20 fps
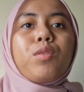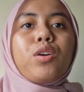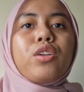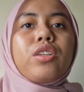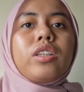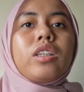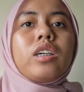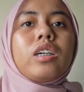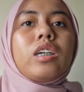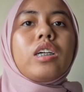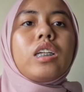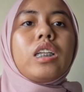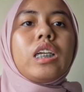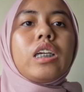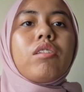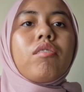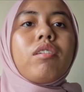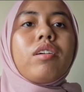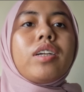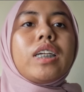pointer
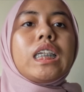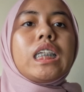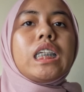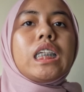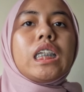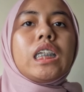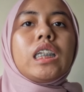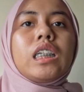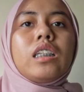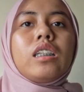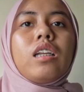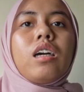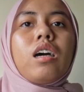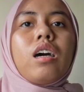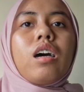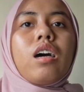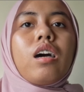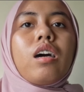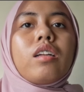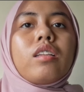declaration.
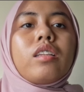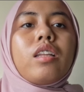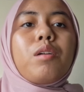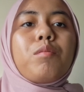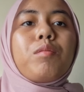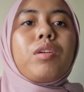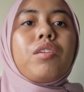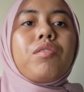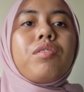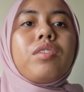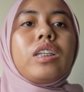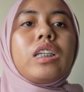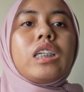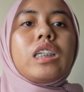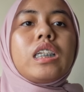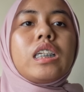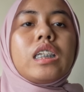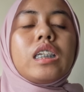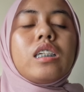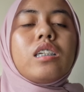Type
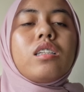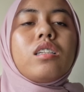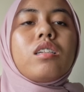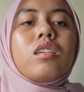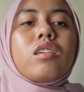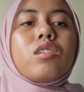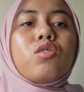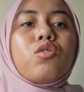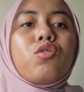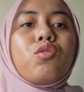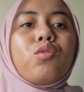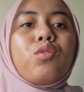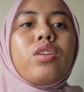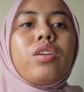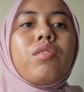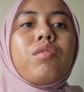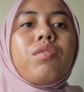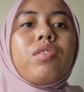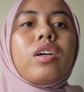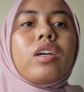definition is to
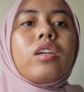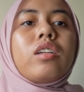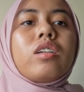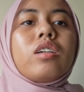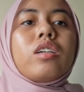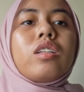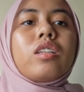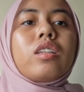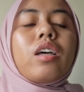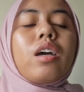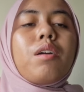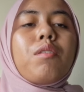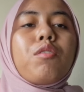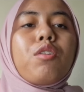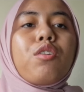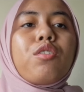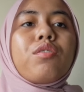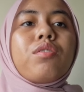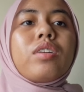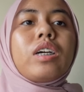define a type
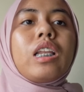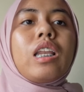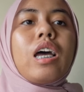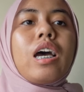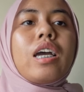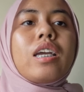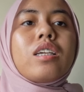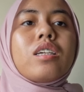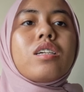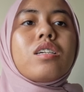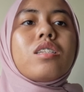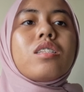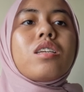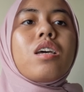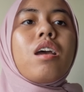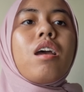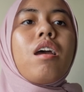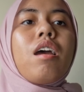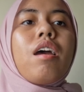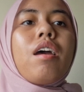of alias
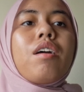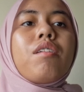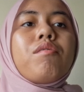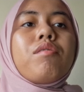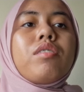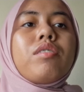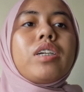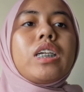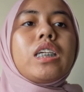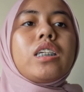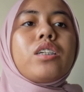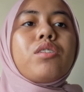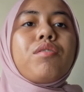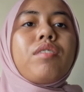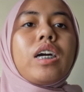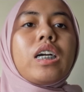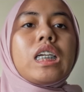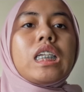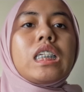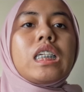average
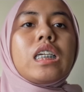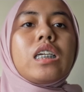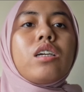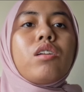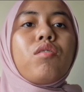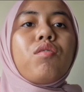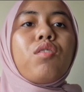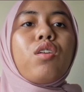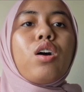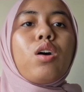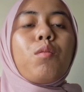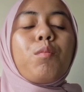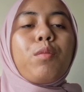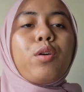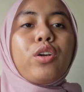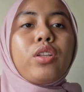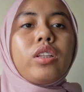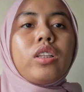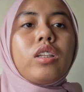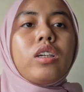function for a
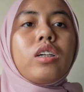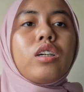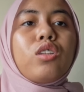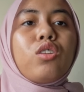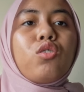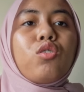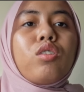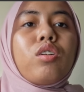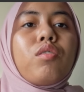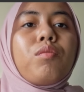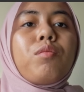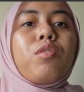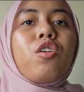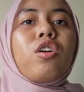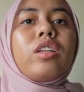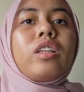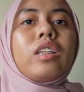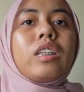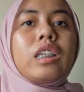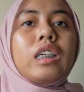pointer to a
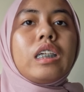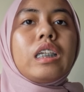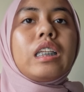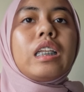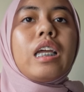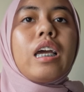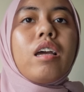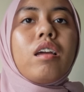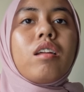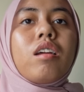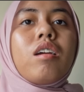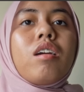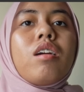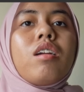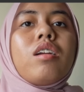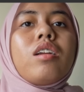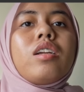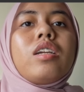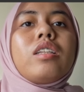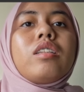pointer that
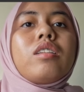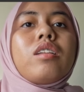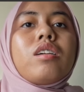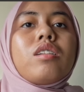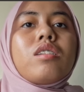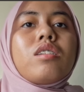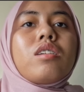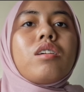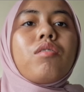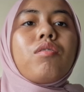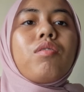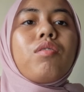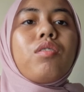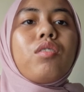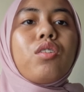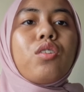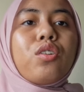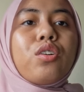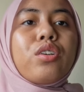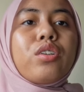returns a
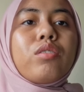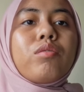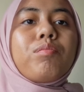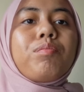float.